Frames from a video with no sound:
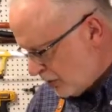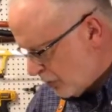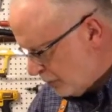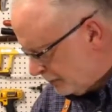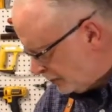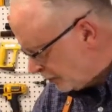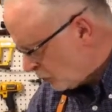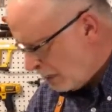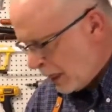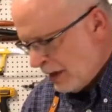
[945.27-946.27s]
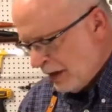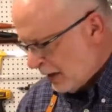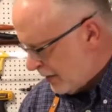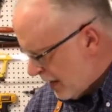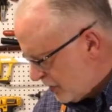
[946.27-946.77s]
So
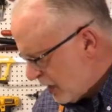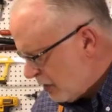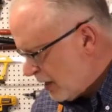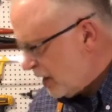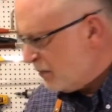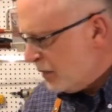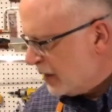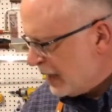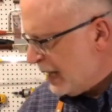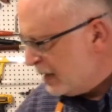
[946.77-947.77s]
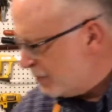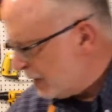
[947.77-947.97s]
that is how I have mitigated